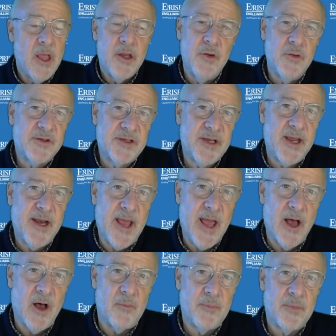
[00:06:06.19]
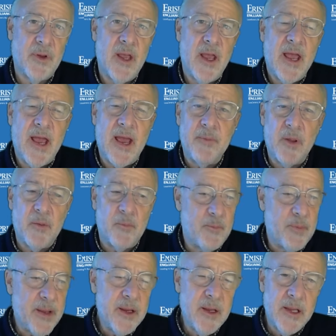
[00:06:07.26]
you said help and the
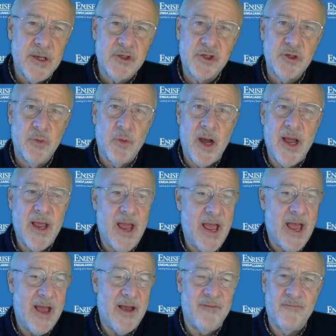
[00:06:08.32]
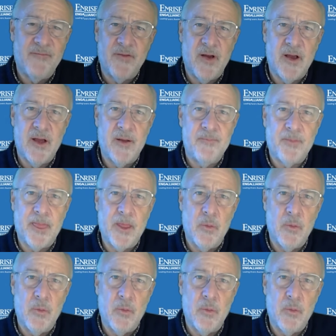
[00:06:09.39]
big issue I have um,